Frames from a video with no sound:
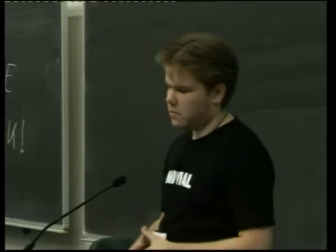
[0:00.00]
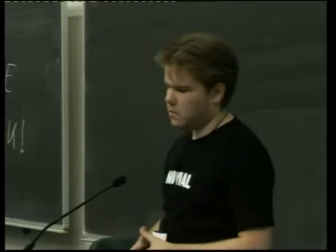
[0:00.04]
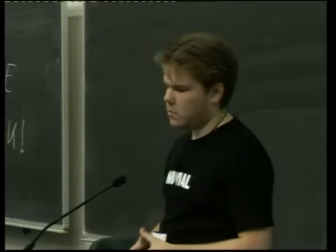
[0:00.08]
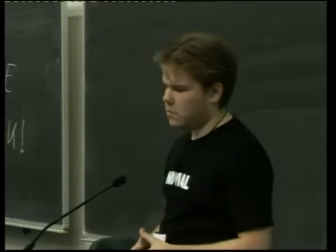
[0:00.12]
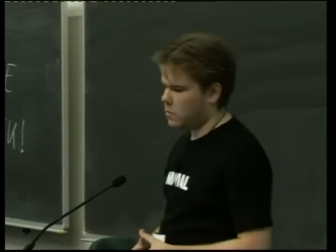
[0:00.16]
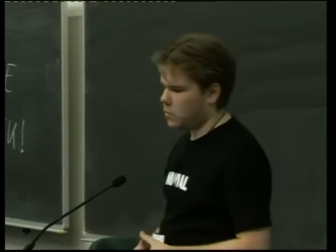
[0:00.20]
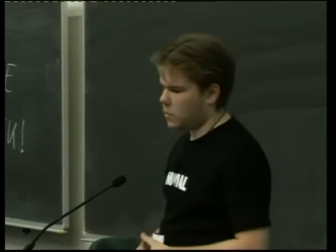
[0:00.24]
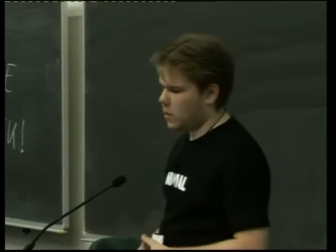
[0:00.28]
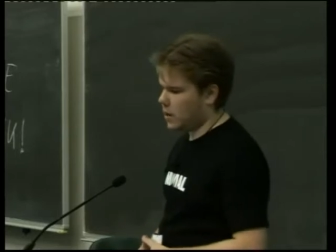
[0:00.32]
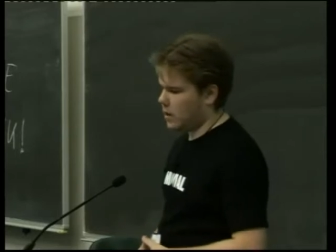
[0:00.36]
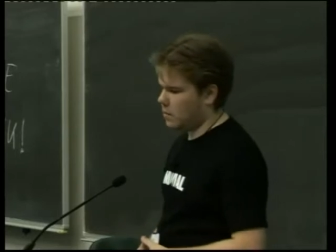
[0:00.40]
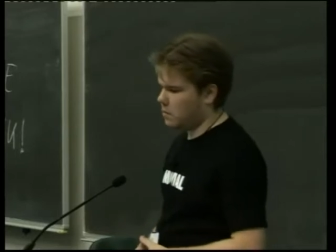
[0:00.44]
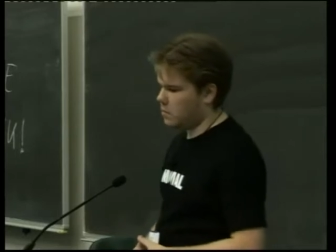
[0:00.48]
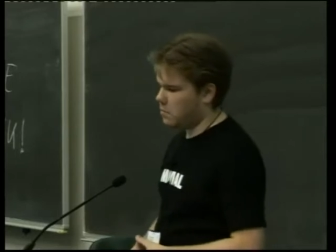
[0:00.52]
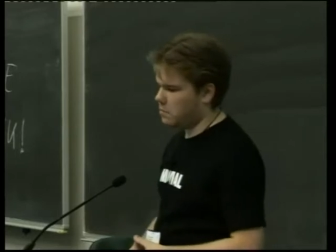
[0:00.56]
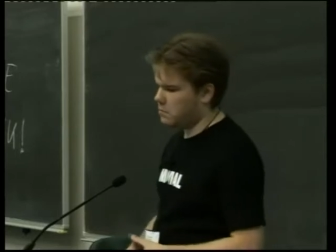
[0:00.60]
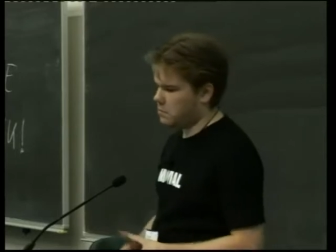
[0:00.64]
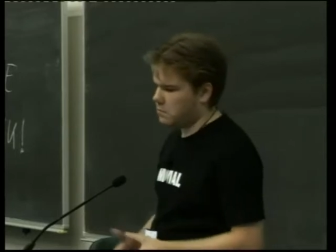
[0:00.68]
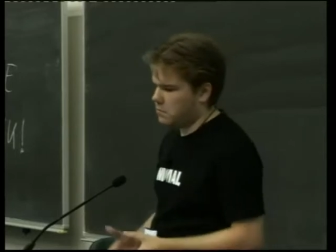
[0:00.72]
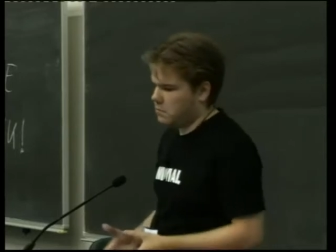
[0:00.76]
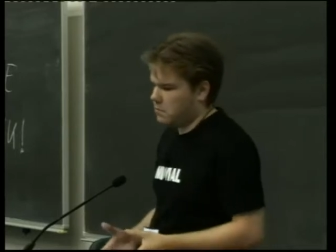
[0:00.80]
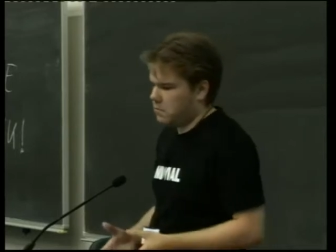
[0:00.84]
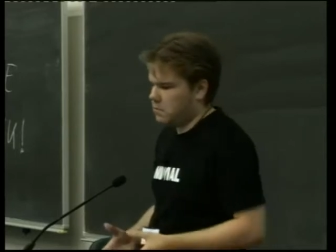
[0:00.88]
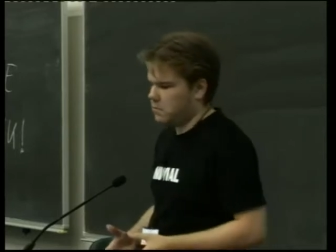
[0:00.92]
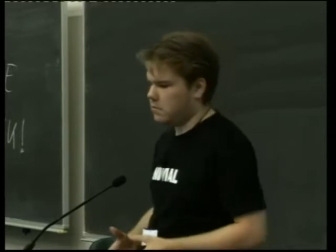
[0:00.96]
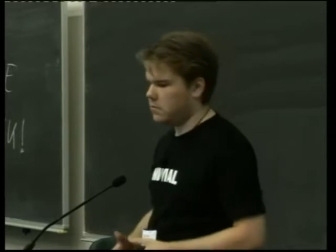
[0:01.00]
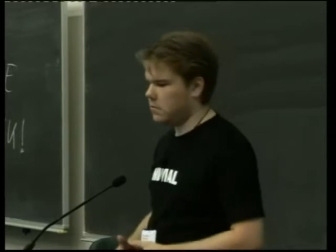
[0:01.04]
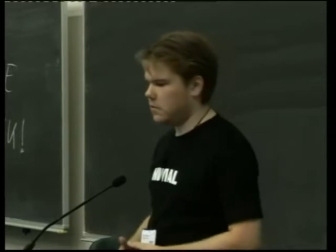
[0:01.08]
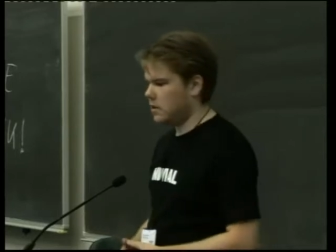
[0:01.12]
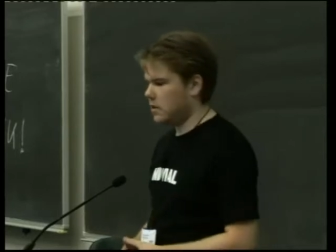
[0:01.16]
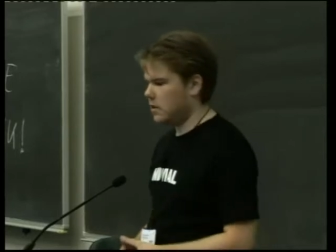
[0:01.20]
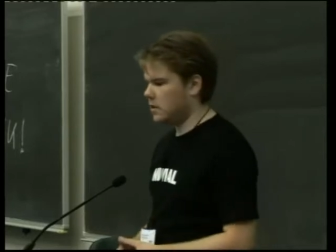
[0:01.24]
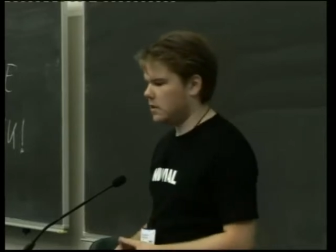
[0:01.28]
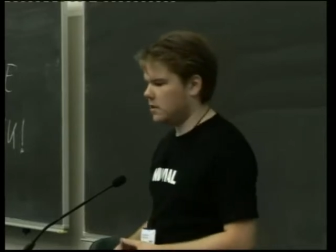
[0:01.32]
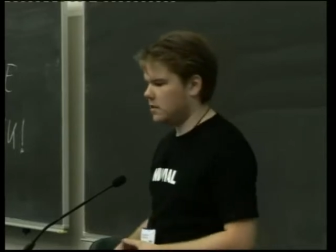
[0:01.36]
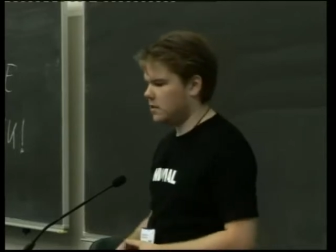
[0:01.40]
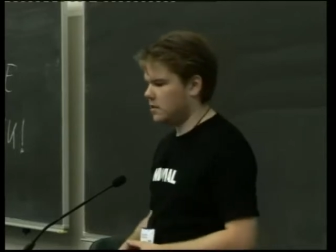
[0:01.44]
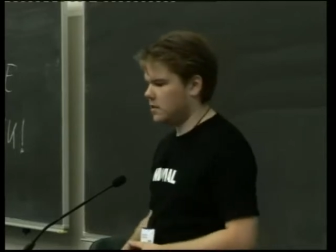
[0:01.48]
well,
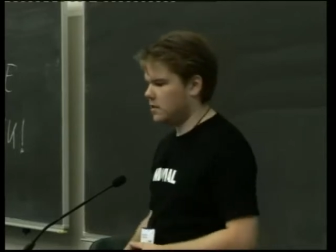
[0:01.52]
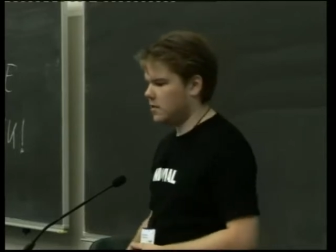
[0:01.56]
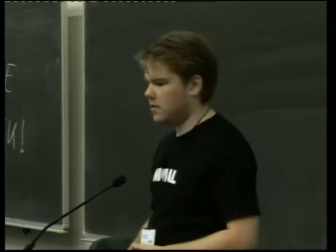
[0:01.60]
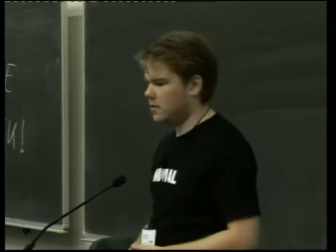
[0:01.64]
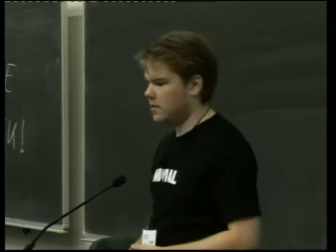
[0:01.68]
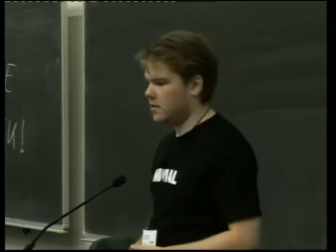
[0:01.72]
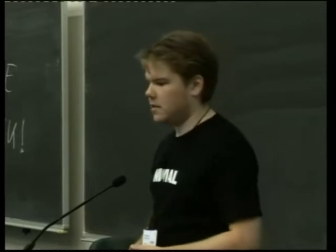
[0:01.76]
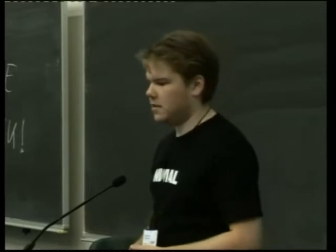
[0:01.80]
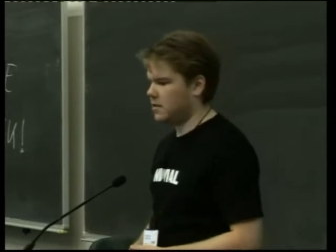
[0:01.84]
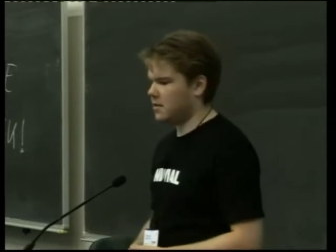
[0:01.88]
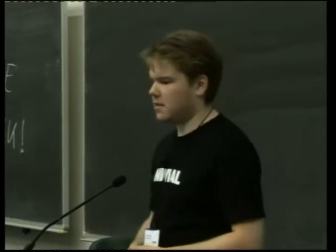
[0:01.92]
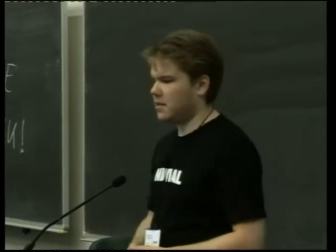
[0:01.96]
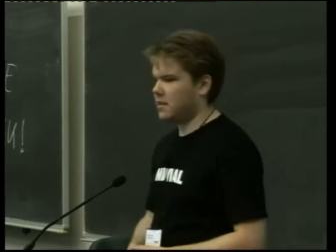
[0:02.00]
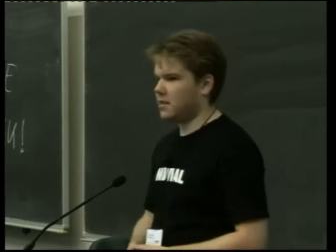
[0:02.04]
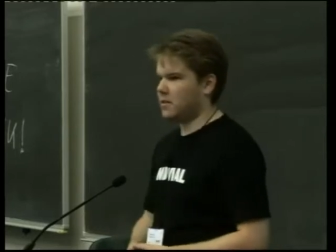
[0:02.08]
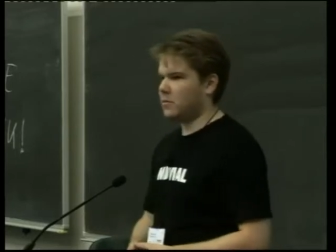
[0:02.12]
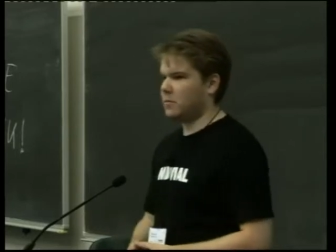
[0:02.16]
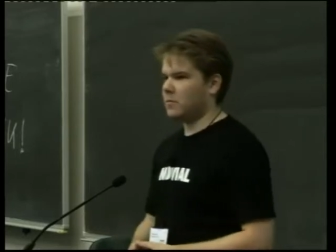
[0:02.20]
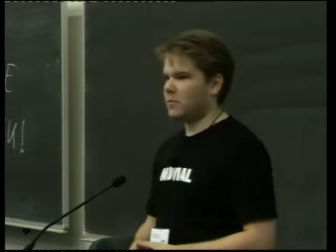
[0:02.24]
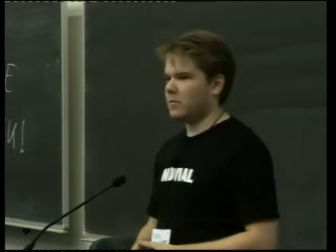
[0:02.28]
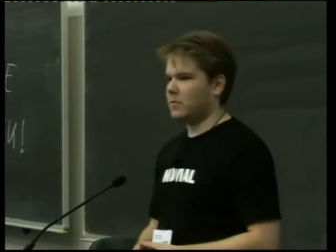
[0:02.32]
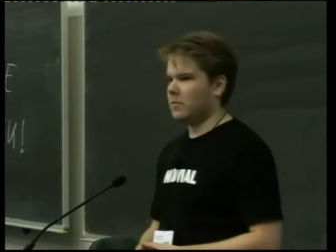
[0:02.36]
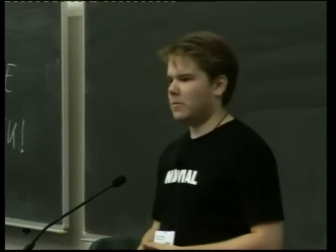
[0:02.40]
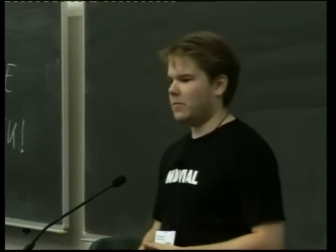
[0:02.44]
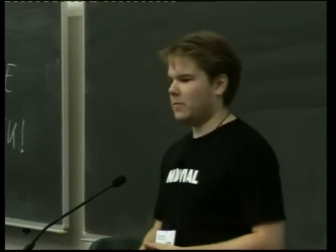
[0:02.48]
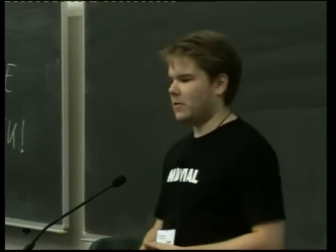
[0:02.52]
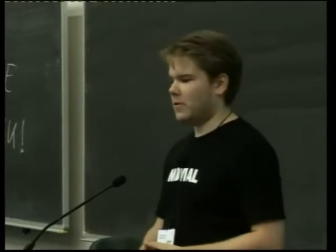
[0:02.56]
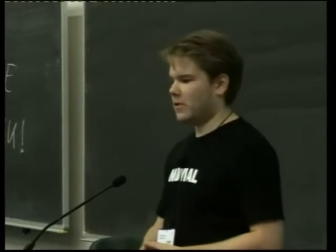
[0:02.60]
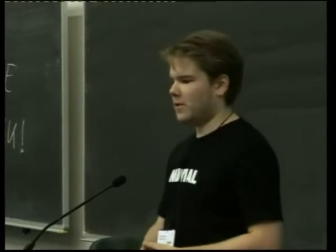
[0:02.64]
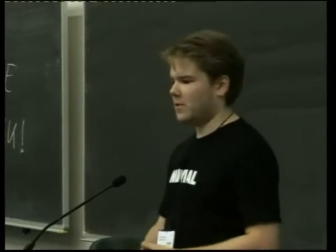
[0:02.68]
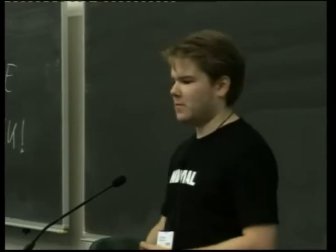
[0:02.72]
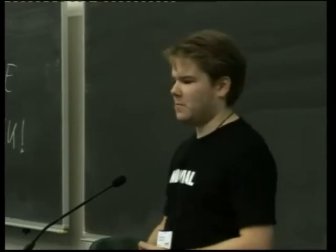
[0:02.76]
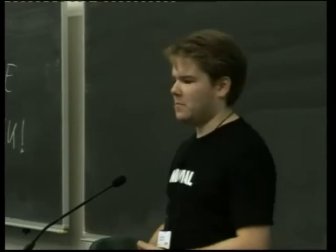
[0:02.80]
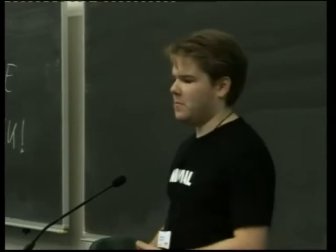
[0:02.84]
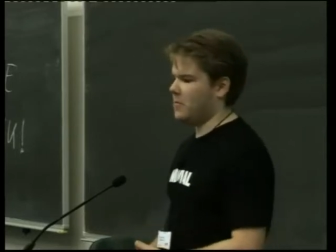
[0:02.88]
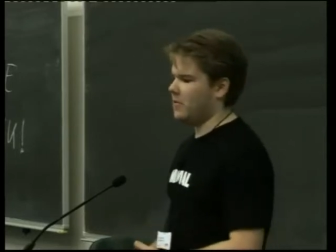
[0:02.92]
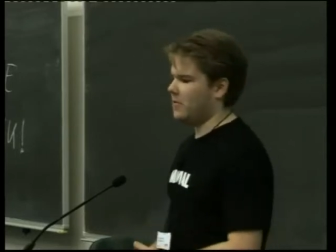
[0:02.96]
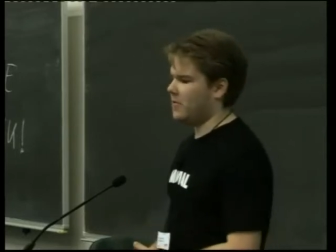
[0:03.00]
just doesn't work
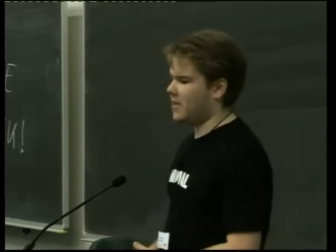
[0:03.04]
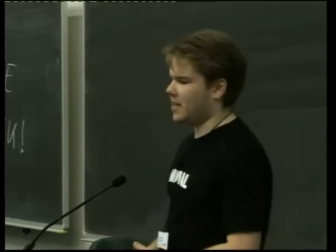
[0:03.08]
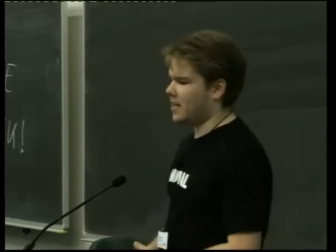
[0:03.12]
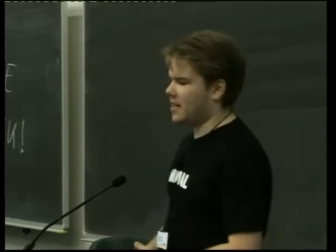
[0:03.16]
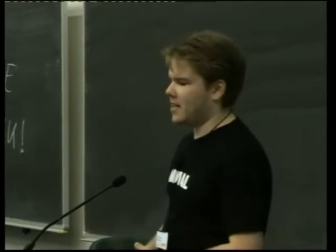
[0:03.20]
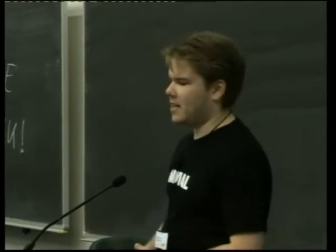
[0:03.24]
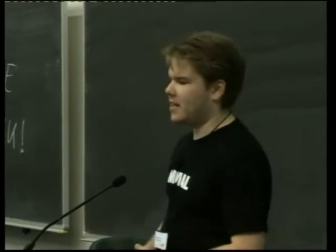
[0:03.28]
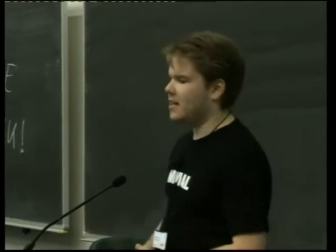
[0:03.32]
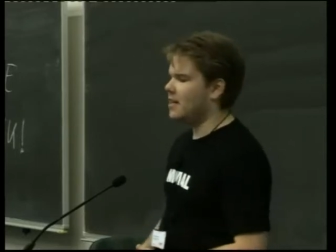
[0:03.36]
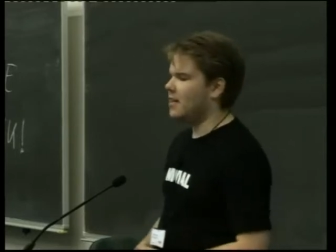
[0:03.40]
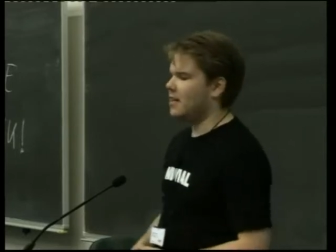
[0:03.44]
perfectly.